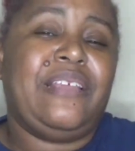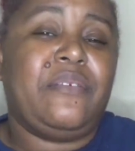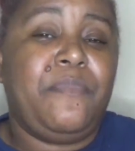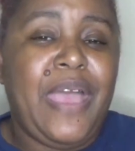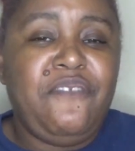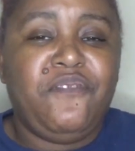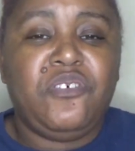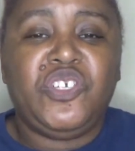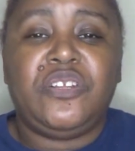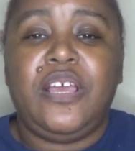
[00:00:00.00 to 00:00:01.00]
the matte
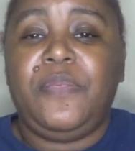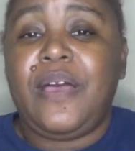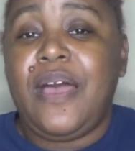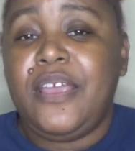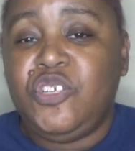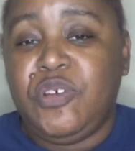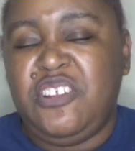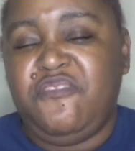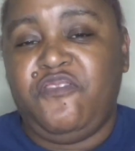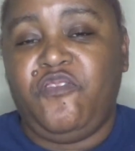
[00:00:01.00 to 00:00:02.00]
version and the
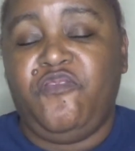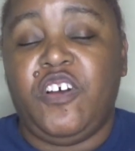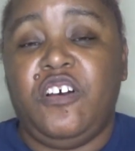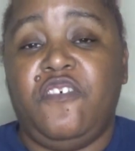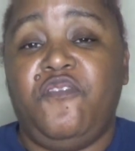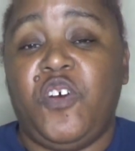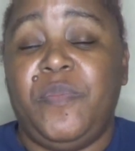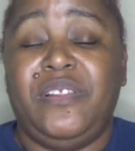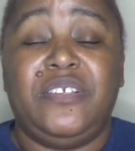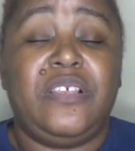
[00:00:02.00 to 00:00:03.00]
hydrating
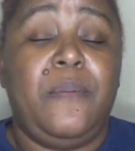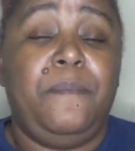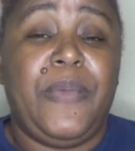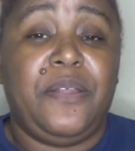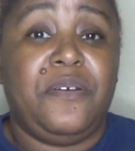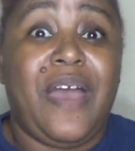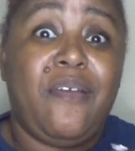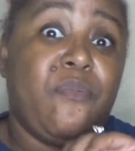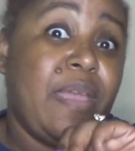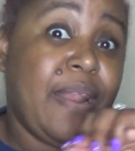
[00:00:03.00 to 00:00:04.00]
formulas better. I
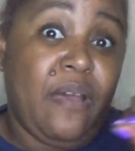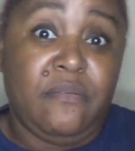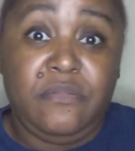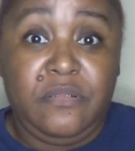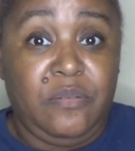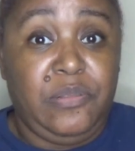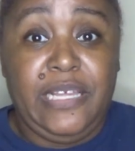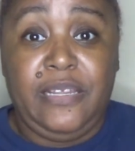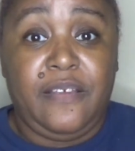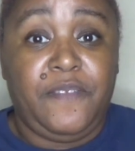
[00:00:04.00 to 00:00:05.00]
ran out
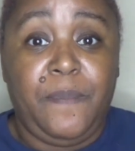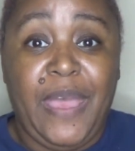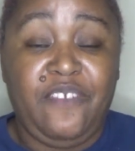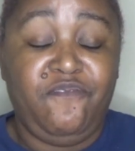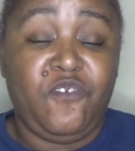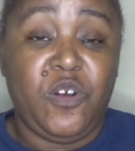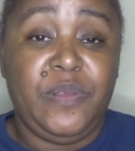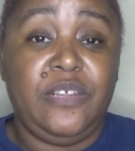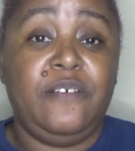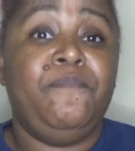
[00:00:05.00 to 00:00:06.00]
completely of the matte
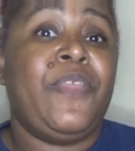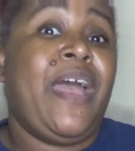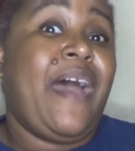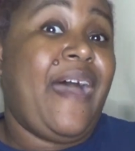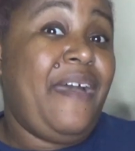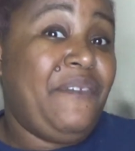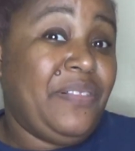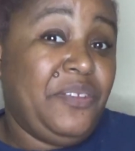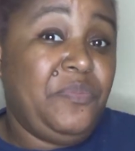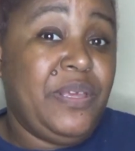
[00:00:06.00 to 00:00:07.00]
formula. I have a
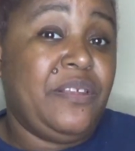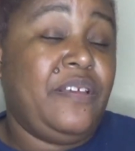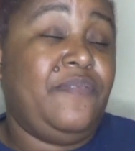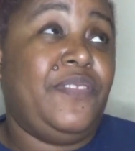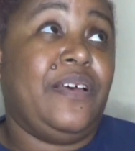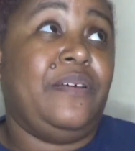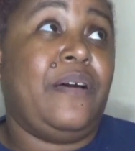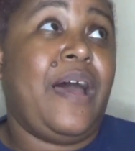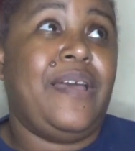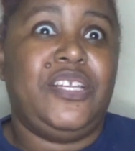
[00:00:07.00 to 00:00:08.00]
little bit of the
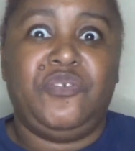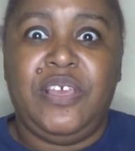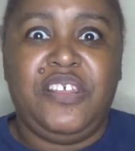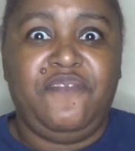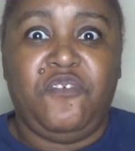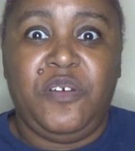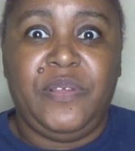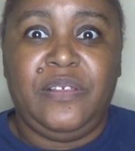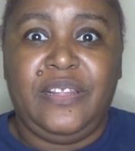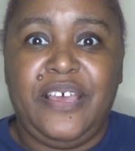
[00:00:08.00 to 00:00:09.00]
hydrating
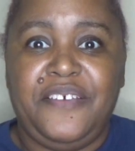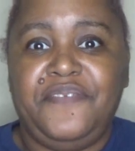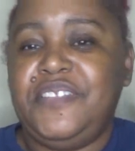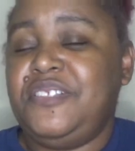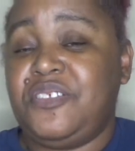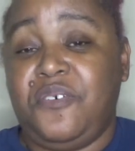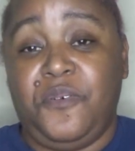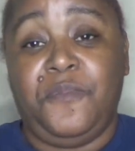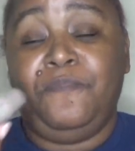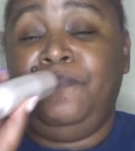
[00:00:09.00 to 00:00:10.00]
formula left, so